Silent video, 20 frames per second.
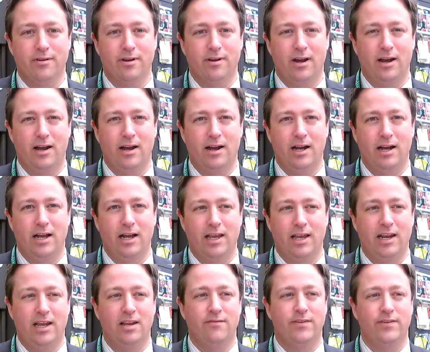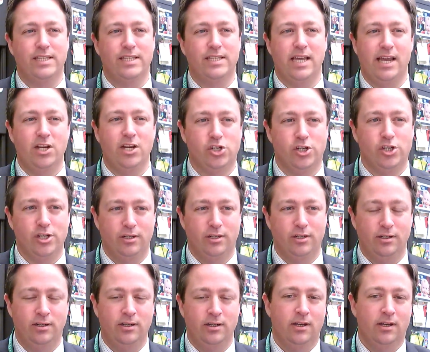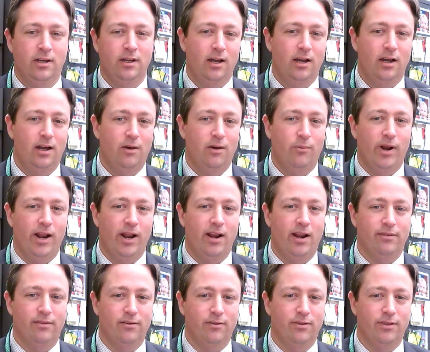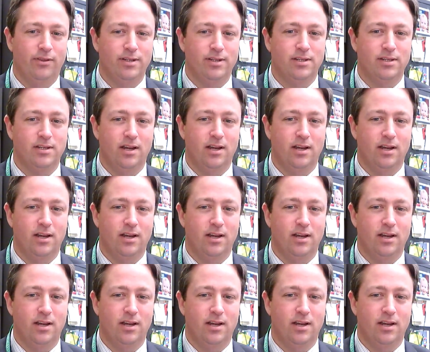an invitation when I entered this